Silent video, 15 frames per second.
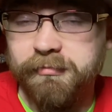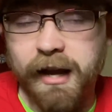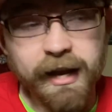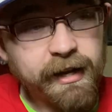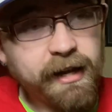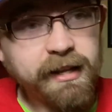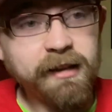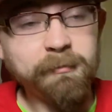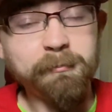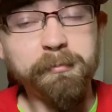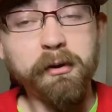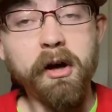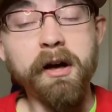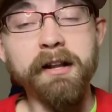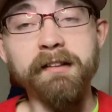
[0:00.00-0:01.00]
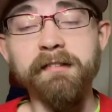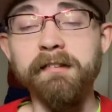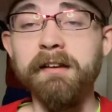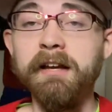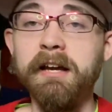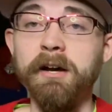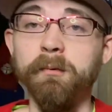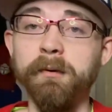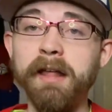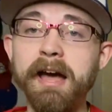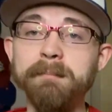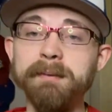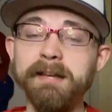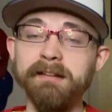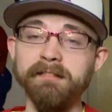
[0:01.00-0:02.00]
I gotta give him plaudits. Well,
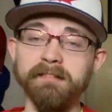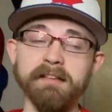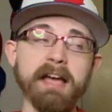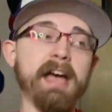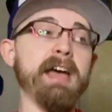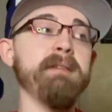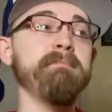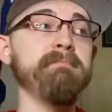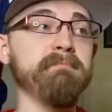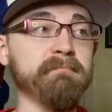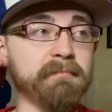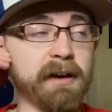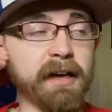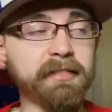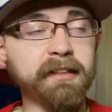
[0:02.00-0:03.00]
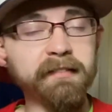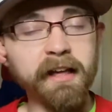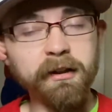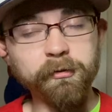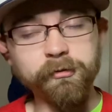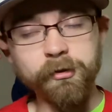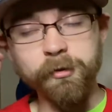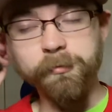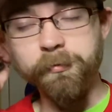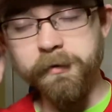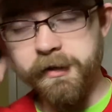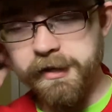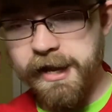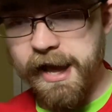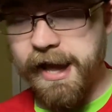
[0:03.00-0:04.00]
that being said, I think that'll do for
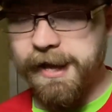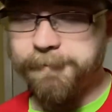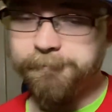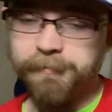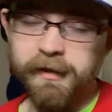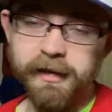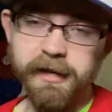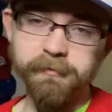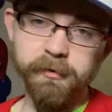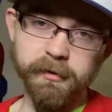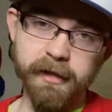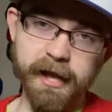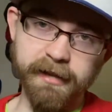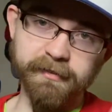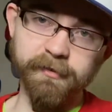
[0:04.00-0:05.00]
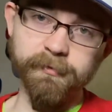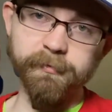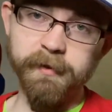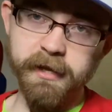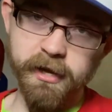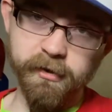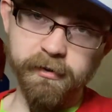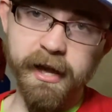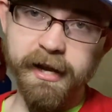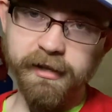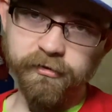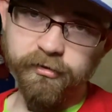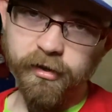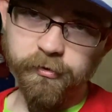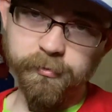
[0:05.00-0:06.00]
the day. If you like this video, like
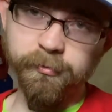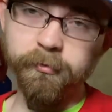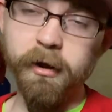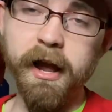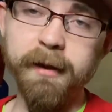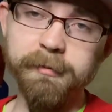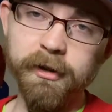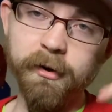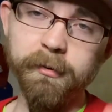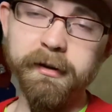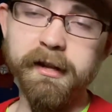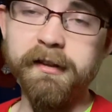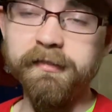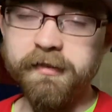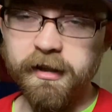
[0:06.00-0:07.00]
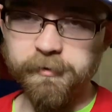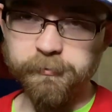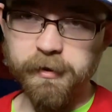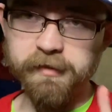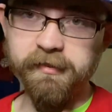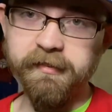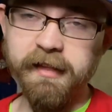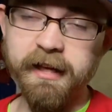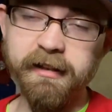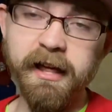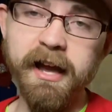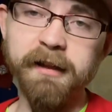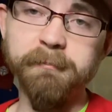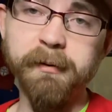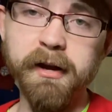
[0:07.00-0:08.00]
it, share, subscribe. You know what it is. Tell your friends. Hit that
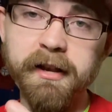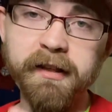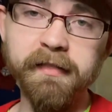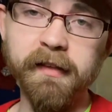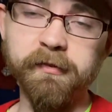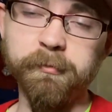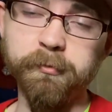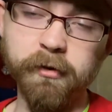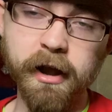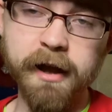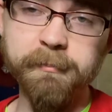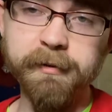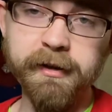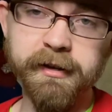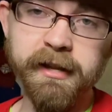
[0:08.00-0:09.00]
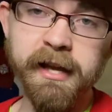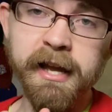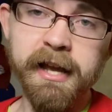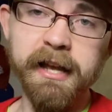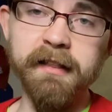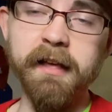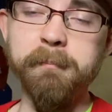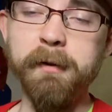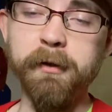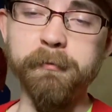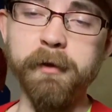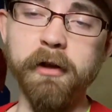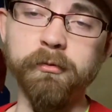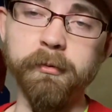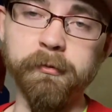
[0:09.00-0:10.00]
like button. Hit that subscribe button. Hit that bell
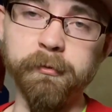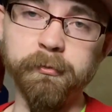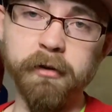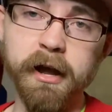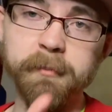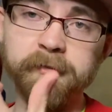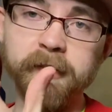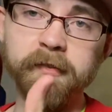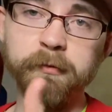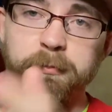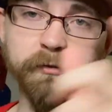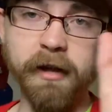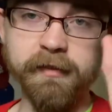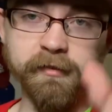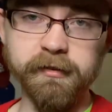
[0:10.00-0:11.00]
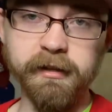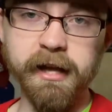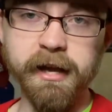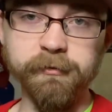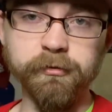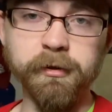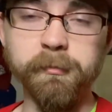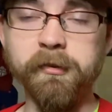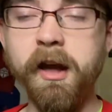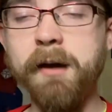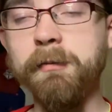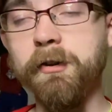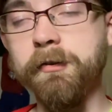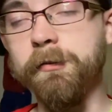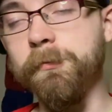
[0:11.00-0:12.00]
notification. Want to subscribe. Send super chats on the live streams.
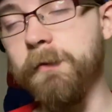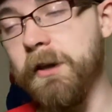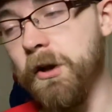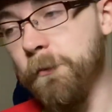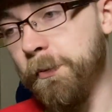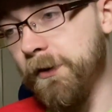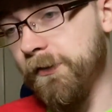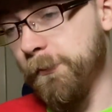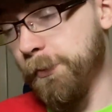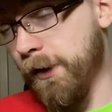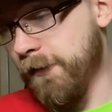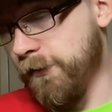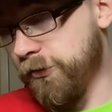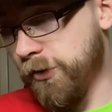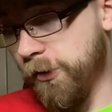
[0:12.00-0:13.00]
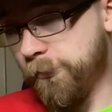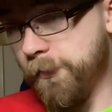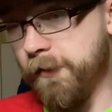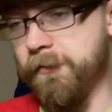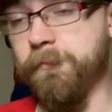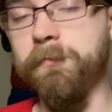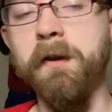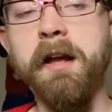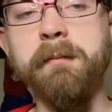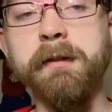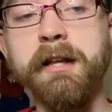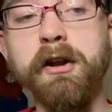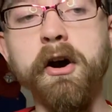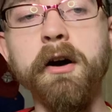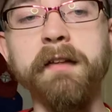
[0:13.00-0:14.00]
Comment on this video. Put us to play this. Share with friends and
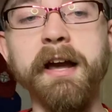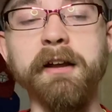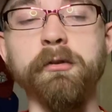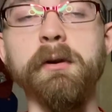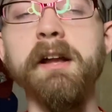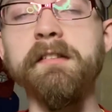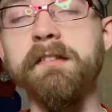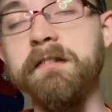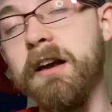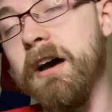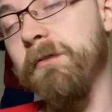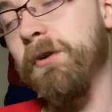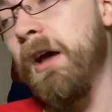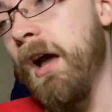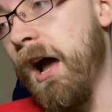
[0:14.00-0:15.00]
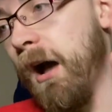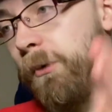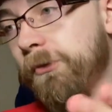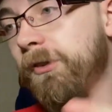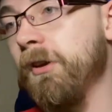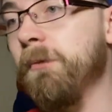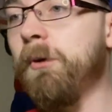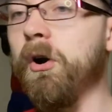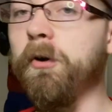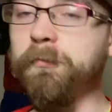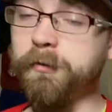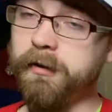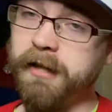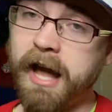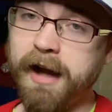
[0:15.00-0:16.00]
family. All that great stuff. I will see you tomorrow
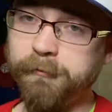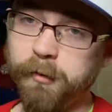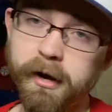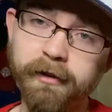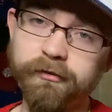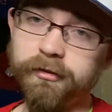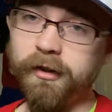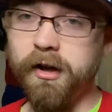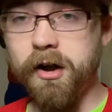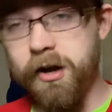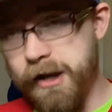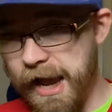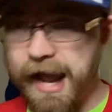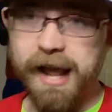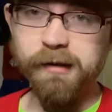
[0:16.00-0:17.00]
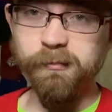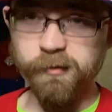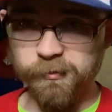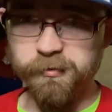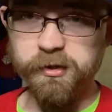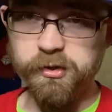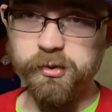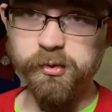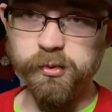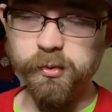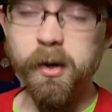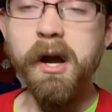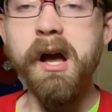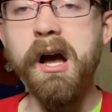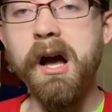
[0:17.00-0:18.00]
for a live watch along and
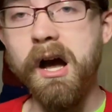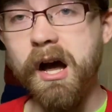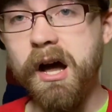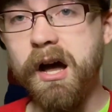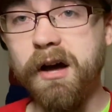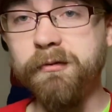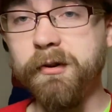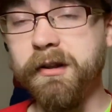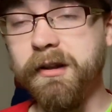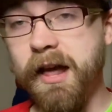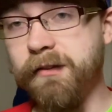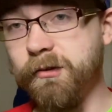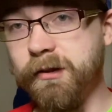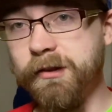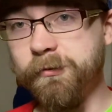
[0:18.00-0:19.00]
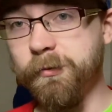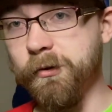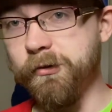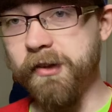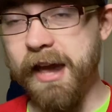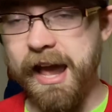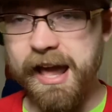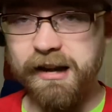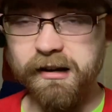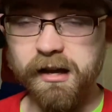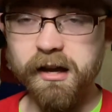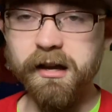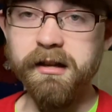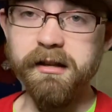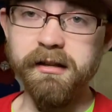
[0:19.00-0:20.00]
review of Netherlands versus
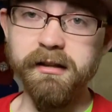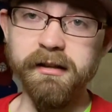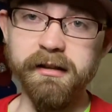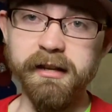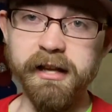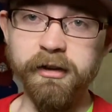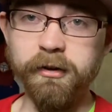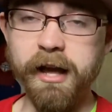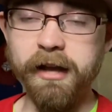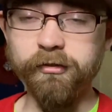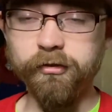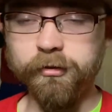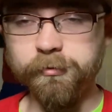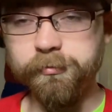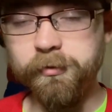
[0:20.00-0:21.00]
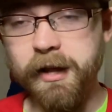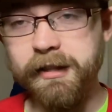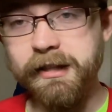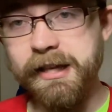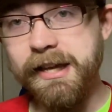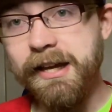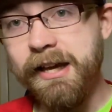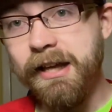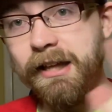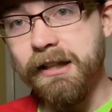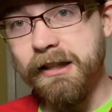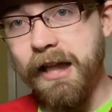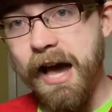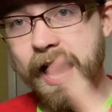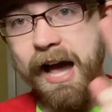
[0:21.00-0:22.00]
Canada. International friendly.
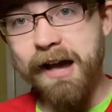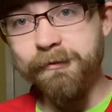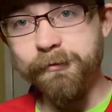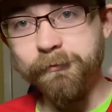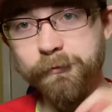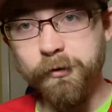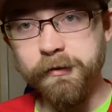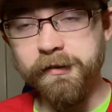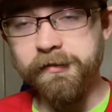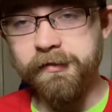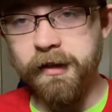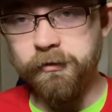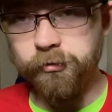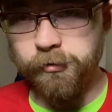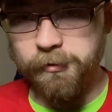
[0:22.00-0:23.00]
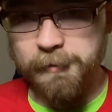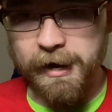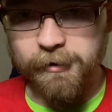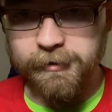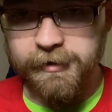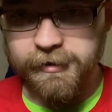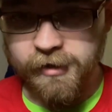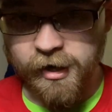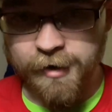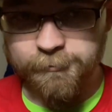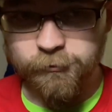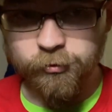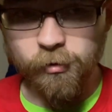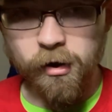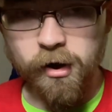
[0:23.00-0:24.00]
Live for the Central American
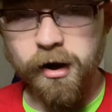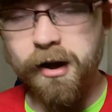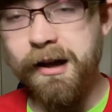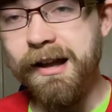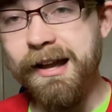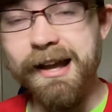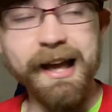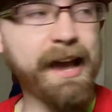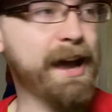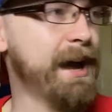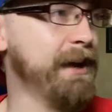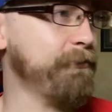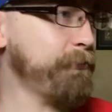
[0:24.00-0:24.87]
Cup draw at